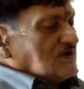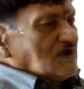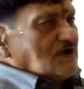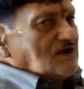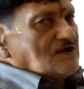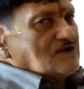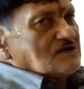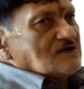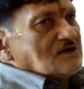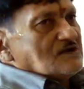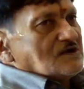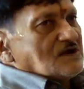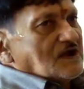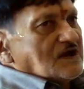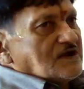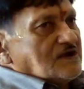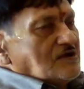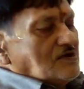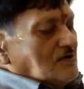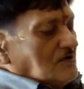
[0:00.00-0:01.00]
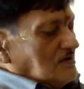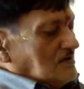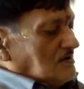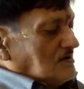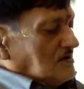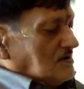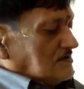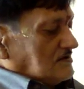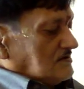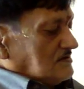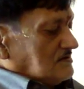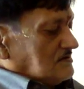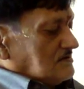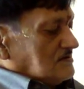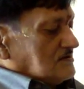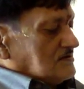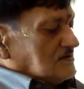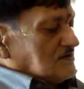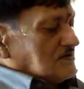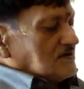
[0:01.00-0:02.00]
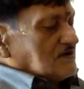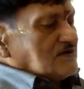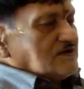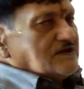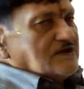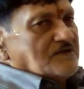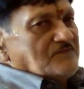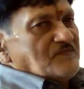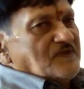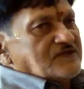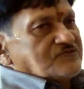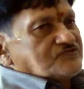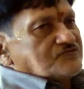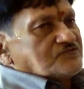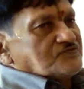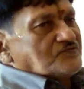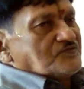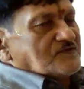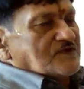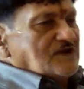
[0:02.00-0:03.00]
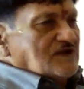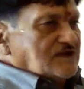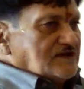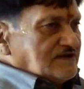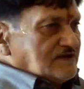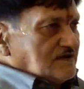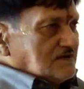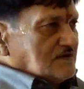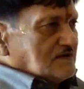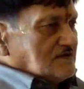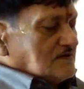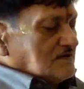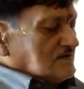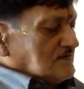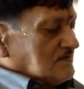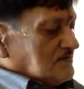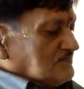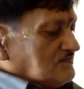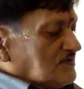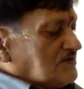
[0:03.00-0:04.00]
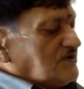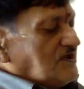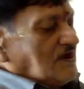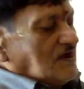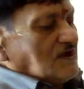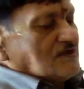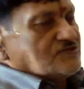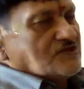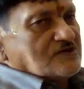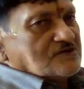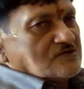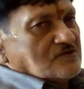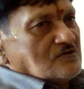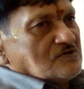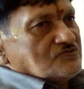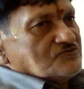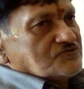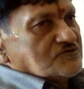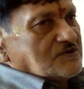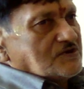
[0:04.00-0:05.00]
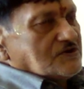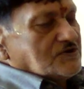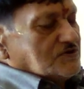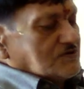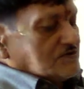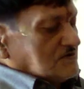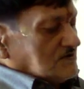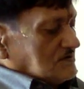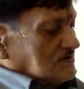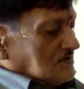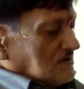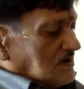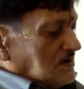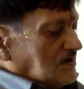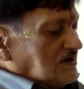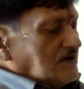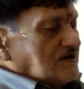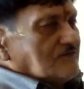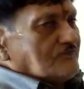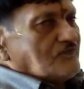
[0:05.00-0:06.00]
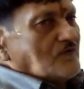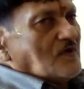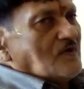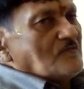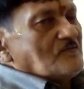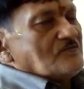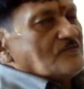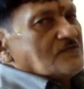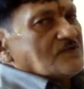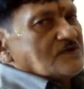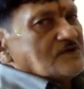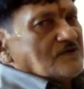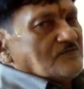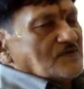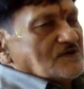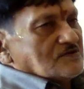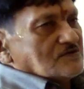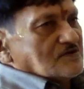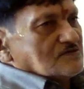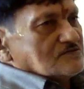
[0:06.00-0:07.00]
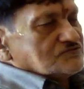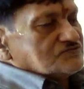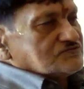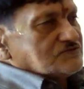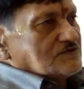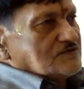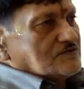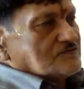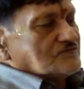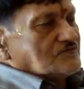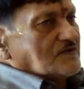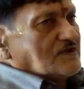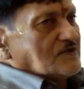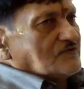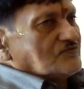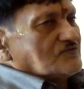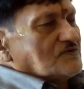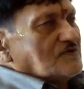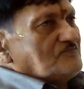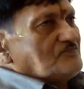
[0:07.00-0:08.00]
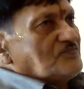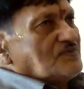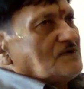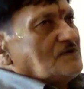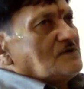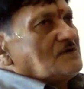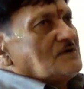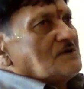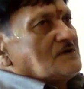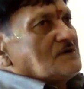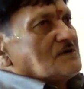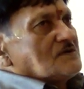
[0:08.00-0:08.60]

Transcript: L and R, they mix freely with the other consonant and they form double consonant. For example,